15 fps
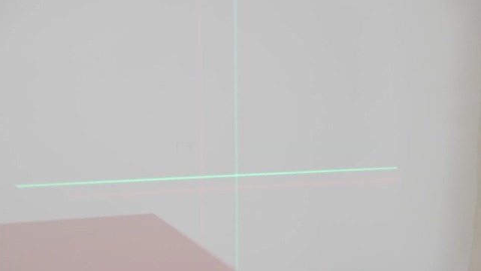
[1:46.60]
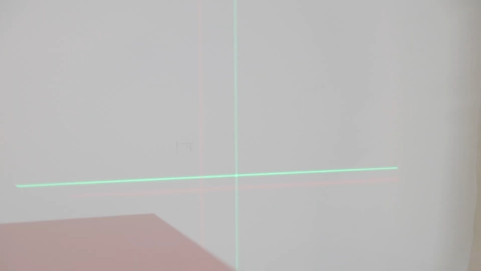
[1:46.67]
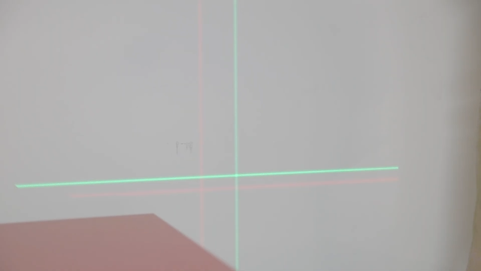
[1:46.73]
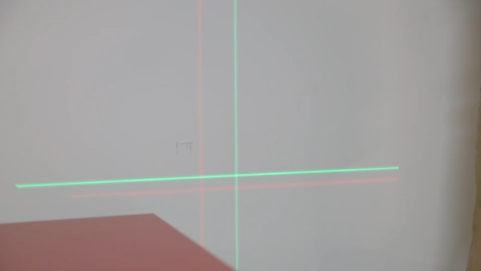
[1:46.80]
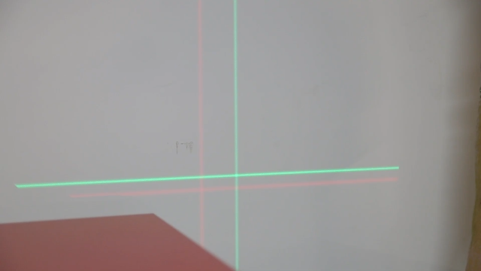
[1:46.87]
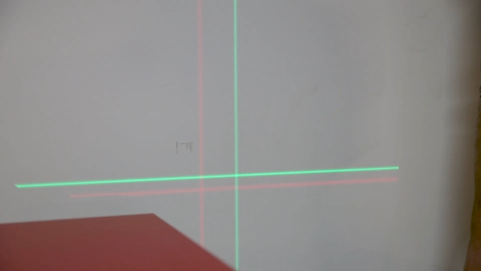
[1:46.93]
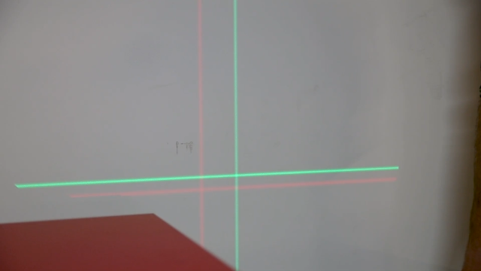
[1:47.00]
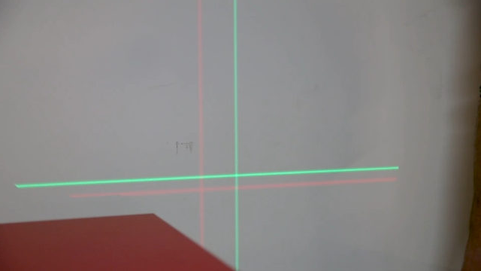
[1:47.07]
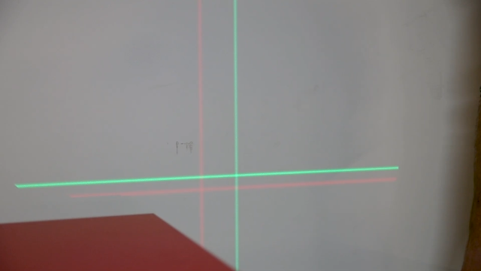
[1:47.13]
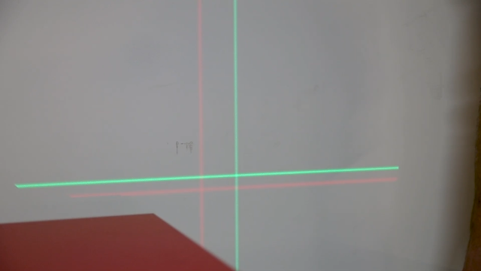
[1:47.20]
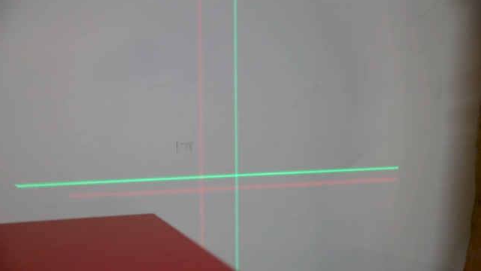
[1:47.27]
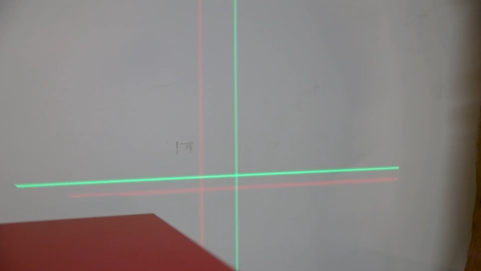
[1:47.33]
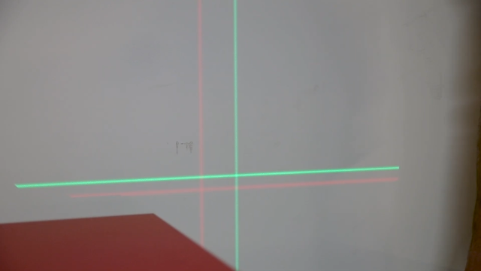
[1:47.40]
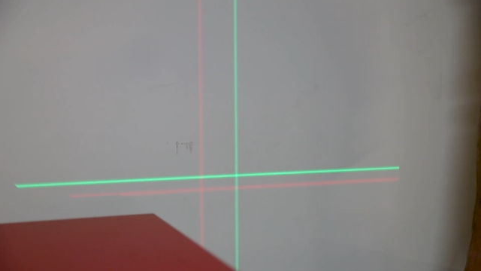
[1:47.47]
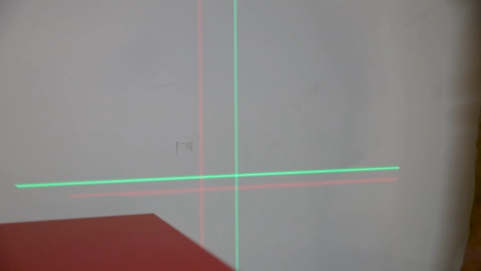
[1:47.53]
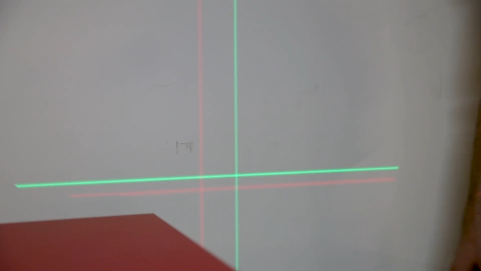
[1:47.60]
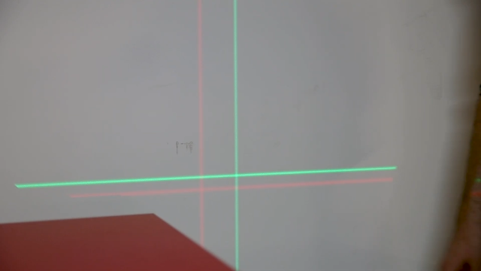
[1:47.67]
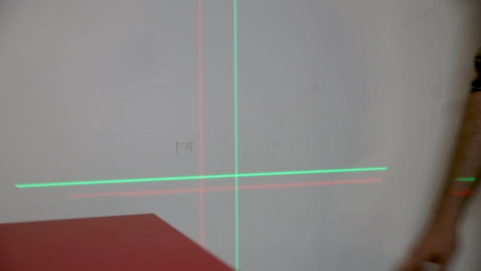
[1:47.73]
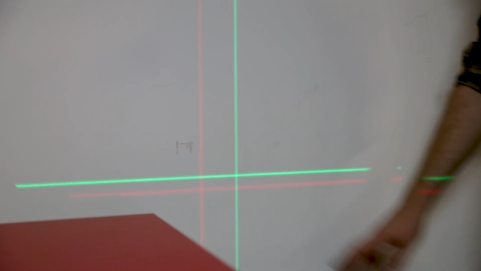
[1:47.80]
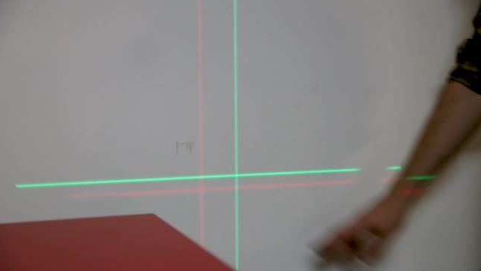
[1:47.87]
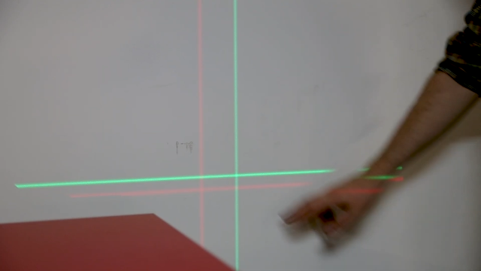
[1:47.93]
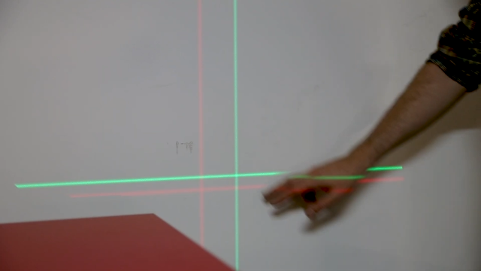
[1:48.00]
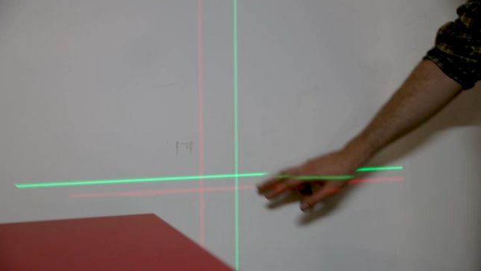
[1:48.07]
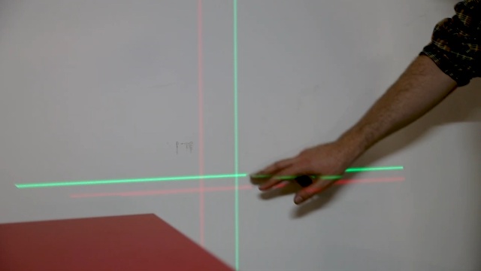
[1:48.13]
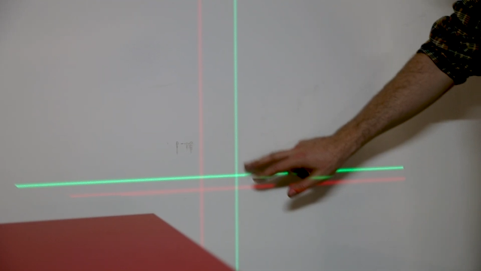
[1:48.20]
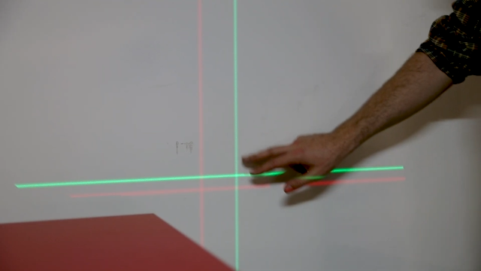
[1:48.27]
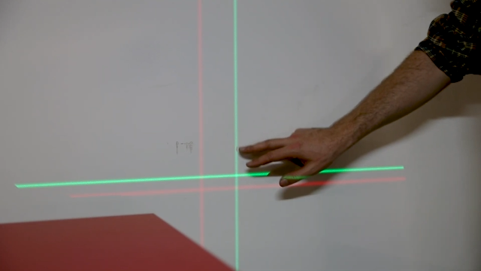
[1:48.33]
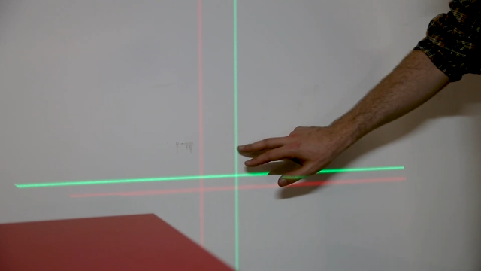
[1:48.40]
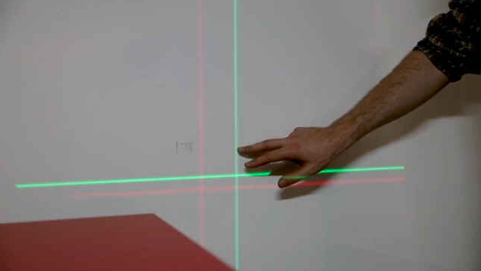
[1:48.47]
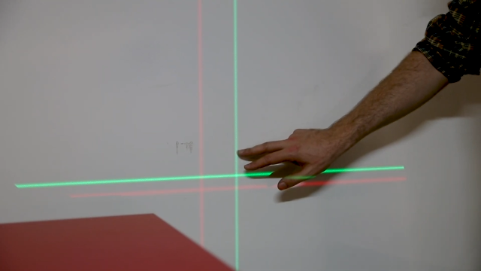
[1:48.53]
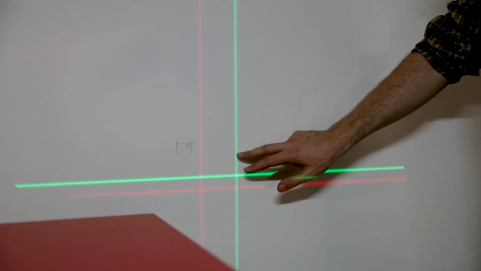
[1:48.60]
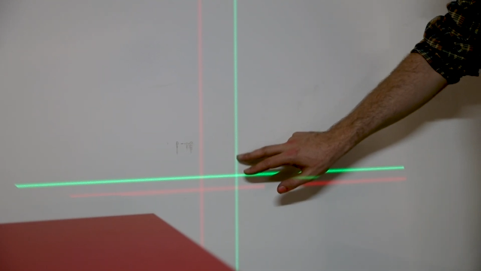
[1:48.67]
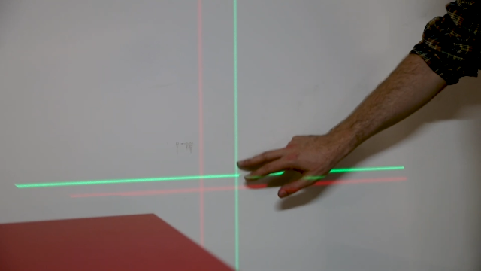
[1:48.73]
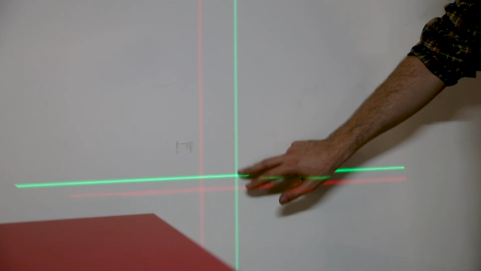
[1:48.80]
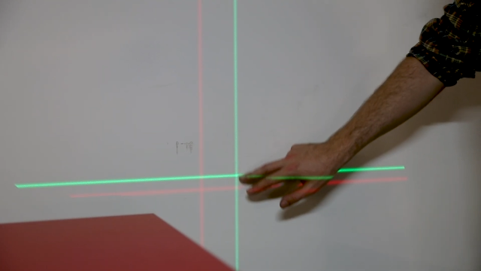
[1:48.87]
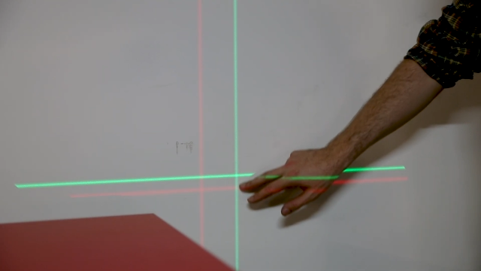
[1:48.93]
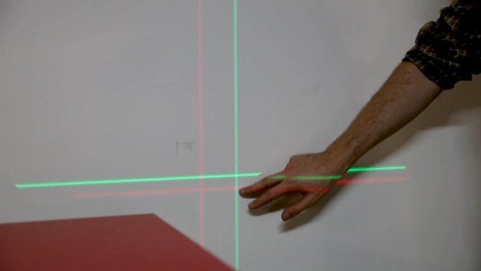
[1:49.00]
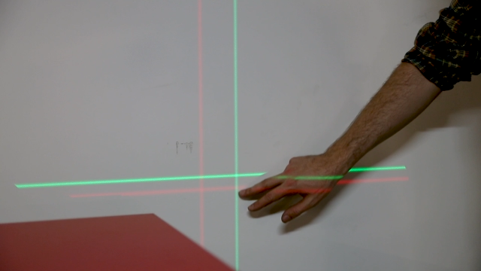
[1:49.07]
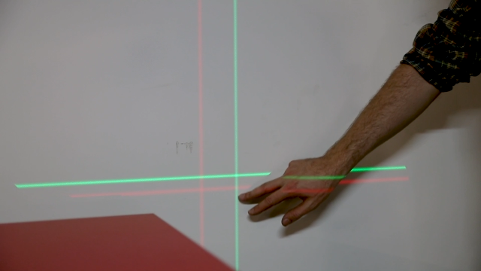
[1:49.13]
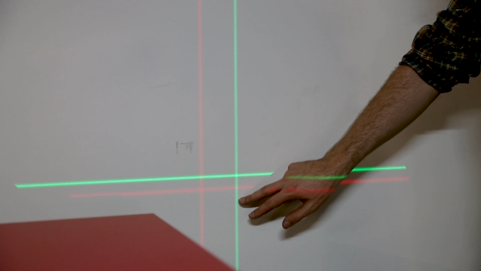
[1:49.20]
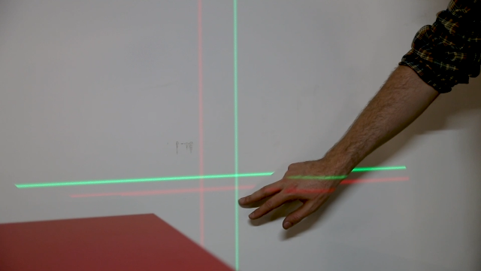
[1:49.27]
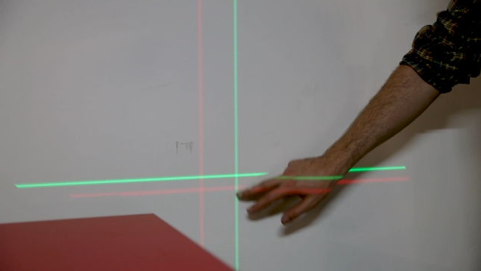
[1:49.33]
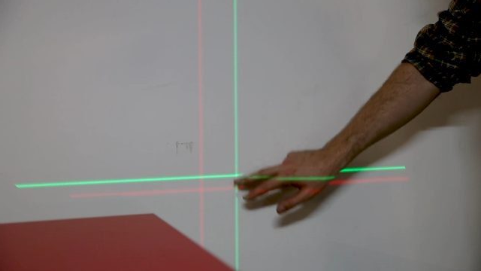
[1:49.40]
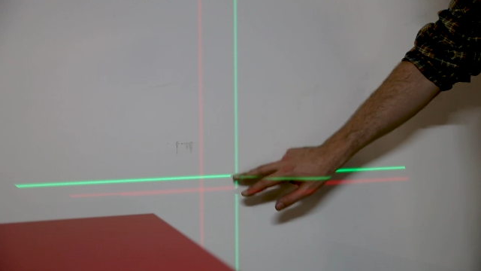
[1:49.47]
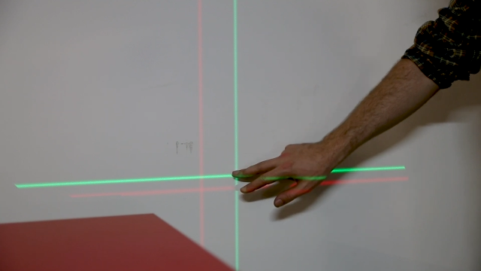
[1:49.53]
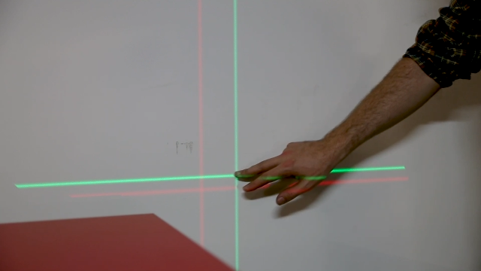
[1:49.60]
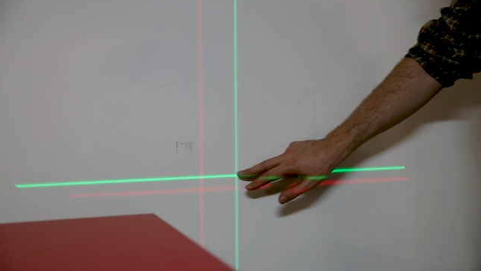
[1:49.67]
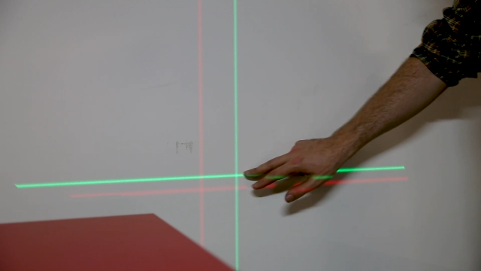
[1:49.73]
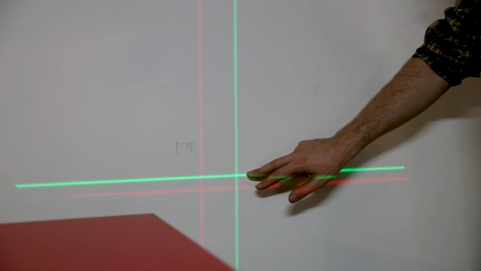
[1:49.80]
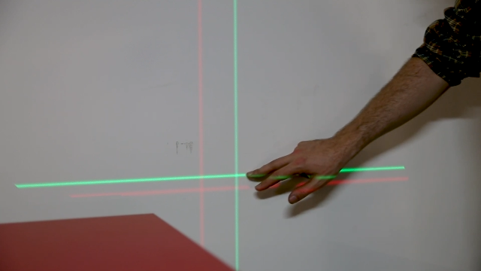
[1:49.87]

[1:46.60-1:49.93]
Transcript: (no speaker visible)